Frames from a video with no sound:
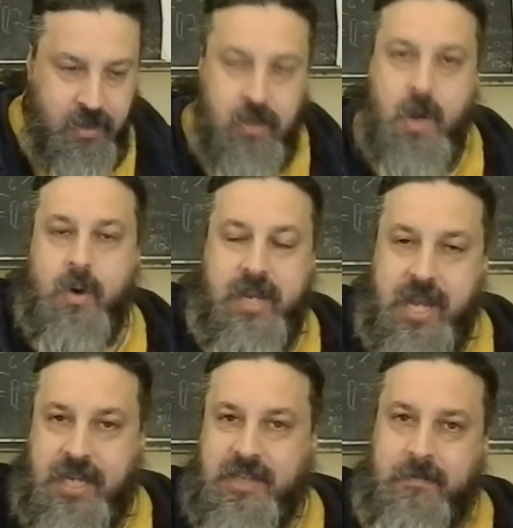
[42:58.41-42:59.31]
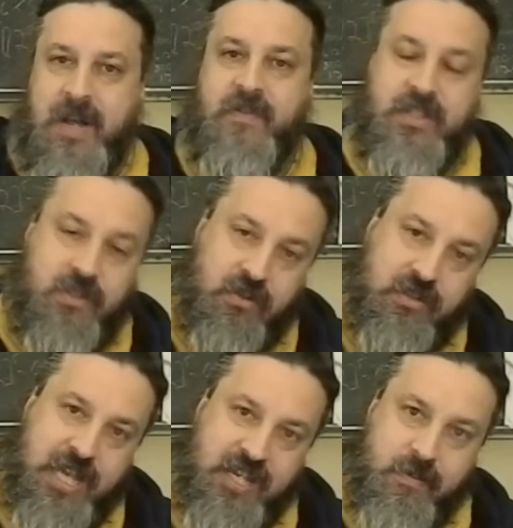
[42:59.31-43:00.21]
No kings above us, no
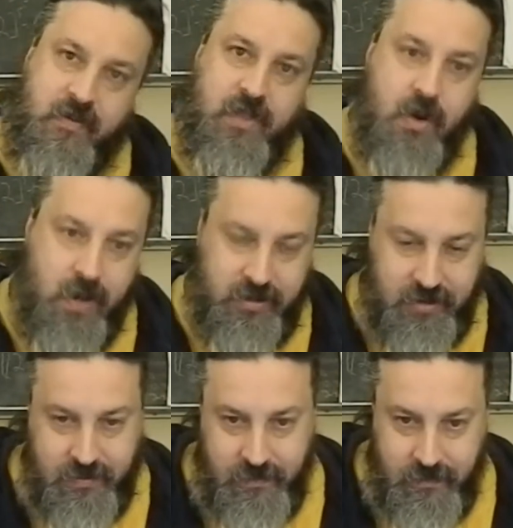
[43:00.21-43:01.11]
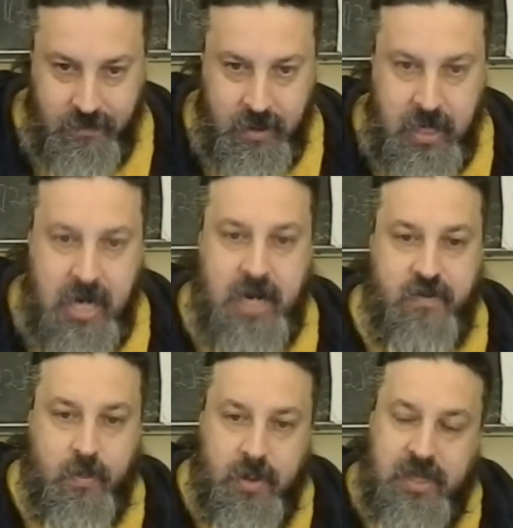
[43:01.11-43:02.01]
slaves below us. And
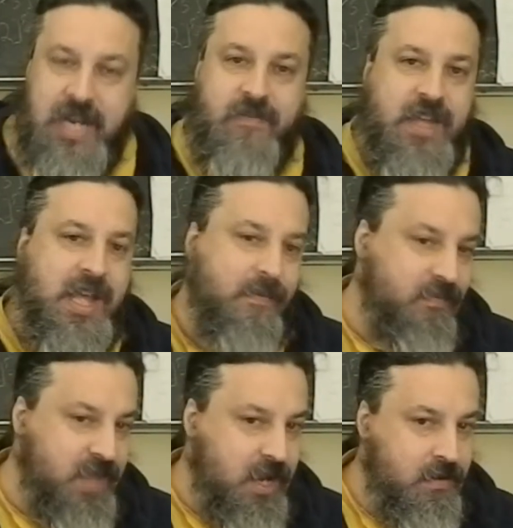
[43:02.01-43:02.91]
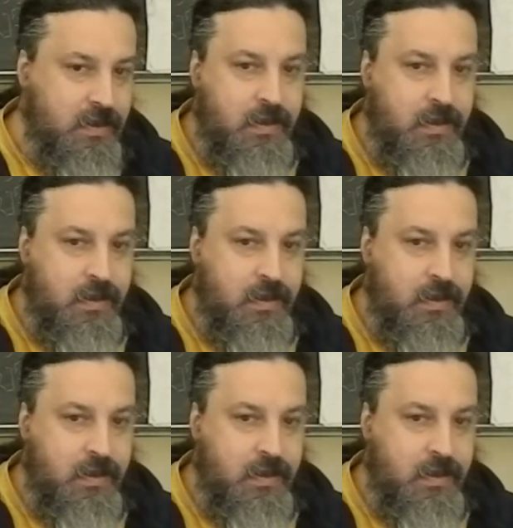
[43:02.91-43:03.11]
if you believe that, then